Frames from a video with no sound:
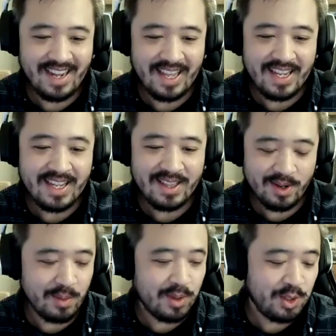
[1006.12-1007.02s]
I think in the
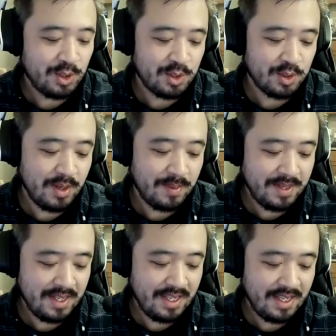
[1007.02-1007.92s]
original
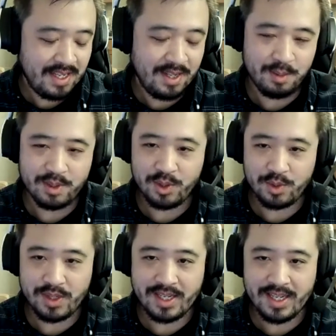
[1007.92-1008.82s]
script he was
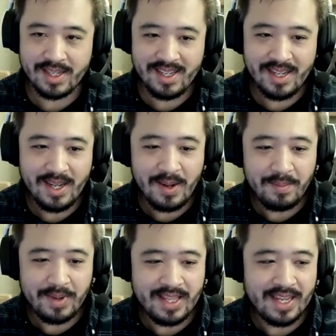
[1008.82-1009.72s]
drinking,
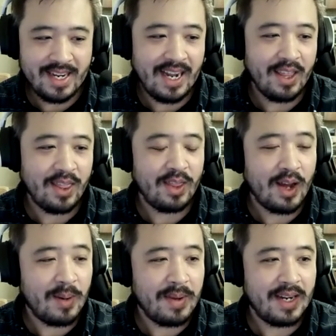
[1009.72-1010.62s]
but then I
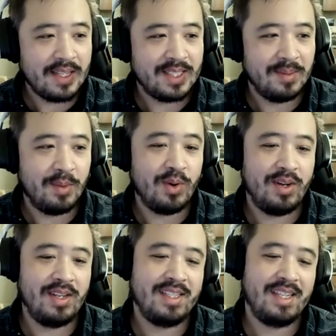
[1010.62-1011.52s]
thought about it some more
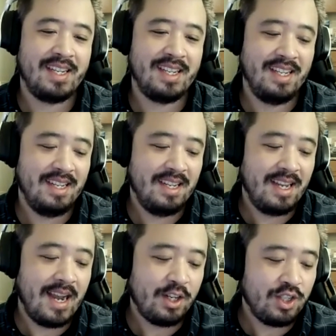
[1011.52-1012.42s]
and it's like,
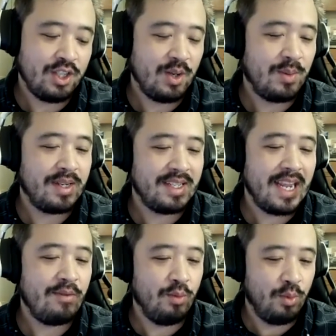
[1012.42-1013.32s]
actually, you know what?
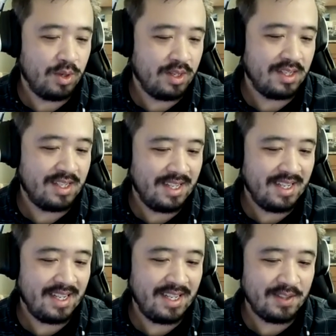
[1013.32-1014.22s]
Dave wouldn't.
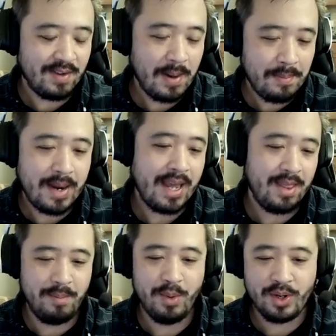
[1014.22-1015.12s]
He's very by the
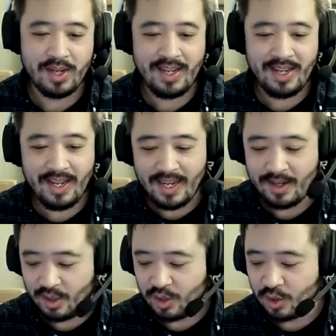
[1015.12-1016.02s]
book
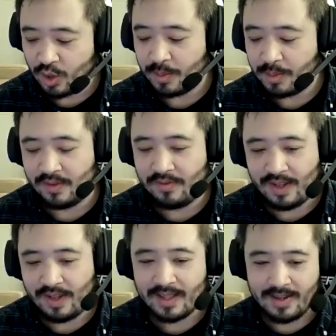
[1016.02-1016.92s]
in terms of
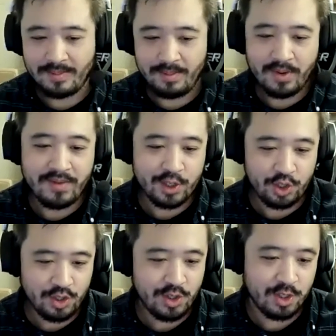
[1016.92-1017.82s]
like the
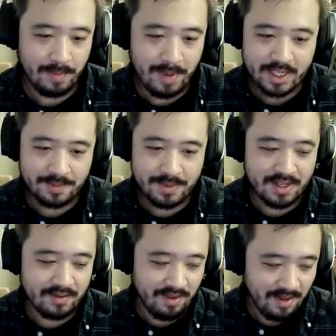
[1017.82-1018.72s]
professionalism
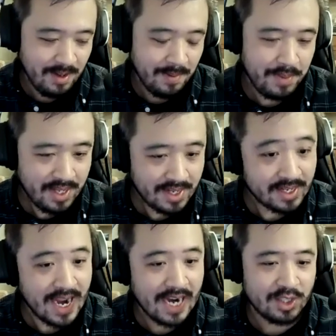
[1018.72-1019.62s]
aspect of being a
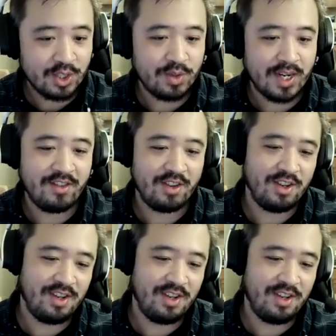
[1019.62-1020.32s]
taxi driver.